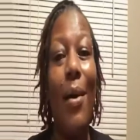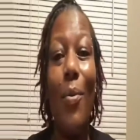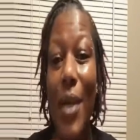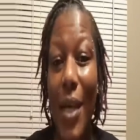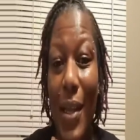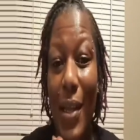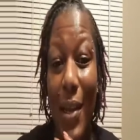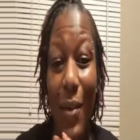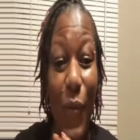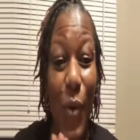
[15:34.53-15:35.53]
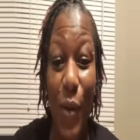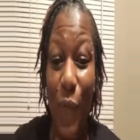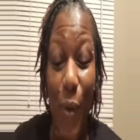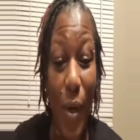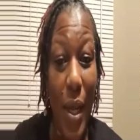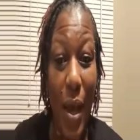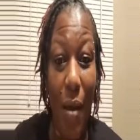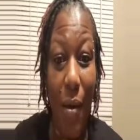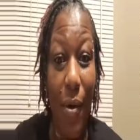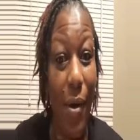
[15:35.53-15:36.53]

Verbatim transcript: What? And I'm 44, y'all.